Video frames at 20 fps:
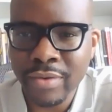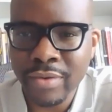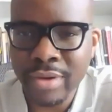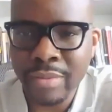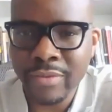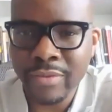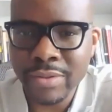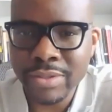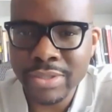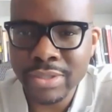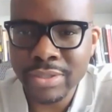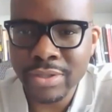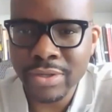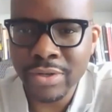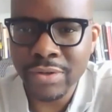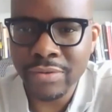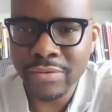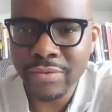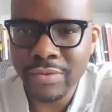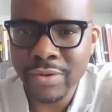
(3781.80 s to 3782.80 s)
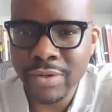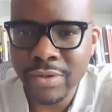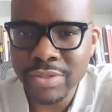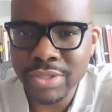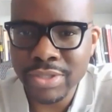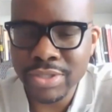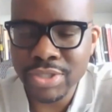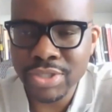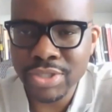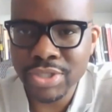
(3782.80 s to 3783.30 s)
if I'm frozen or you're
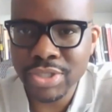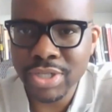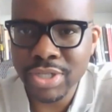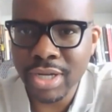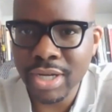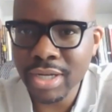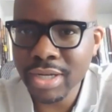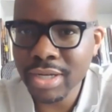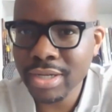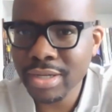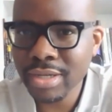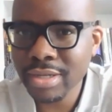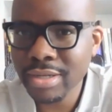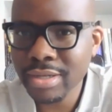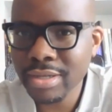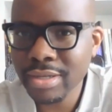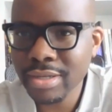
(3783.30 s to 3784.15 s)
frozen, Chuck.